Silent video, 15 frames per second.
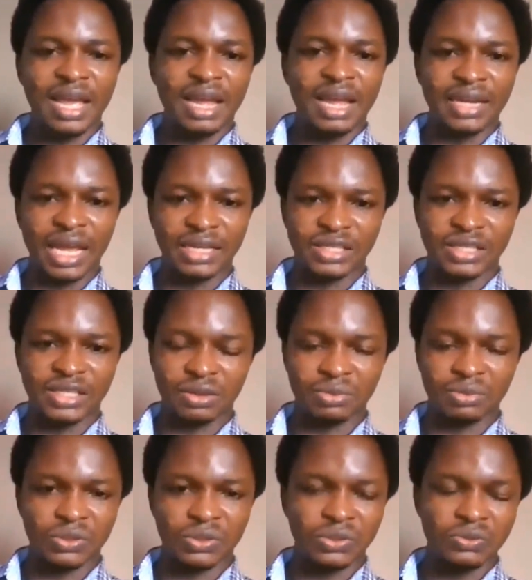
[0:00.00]
That's
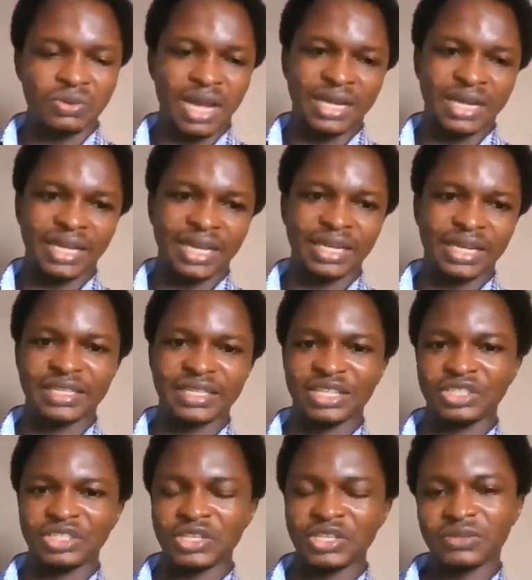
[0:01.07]
number 2. And then there's
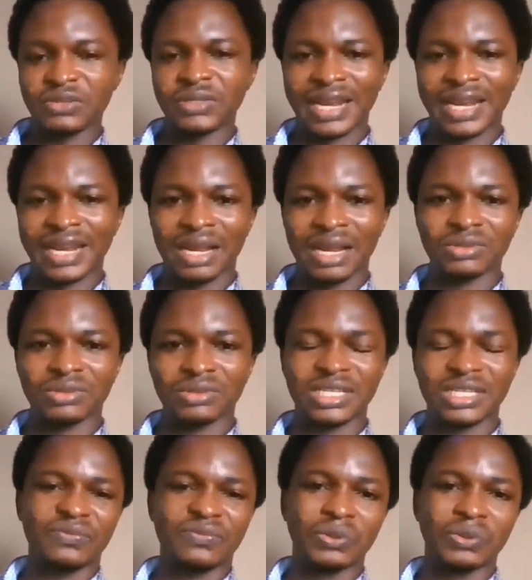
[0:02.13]
a Gsuite account
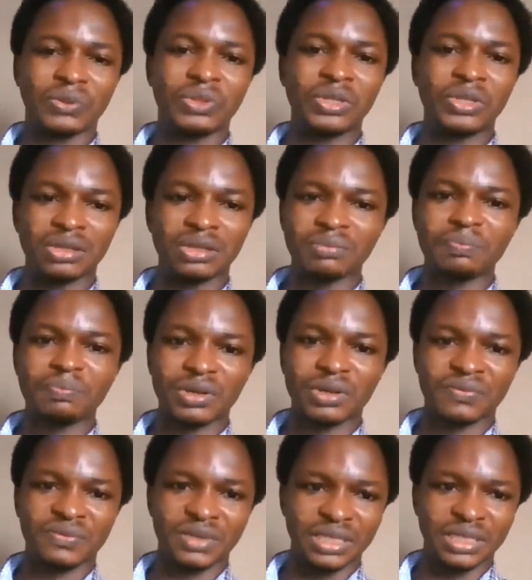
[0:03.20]
designed for
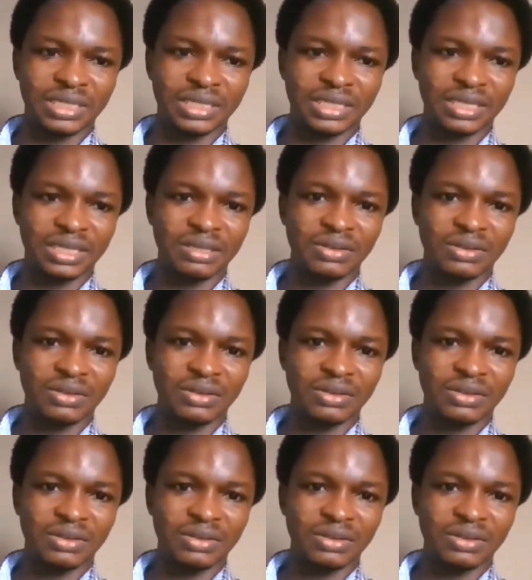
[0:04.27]
non-profits.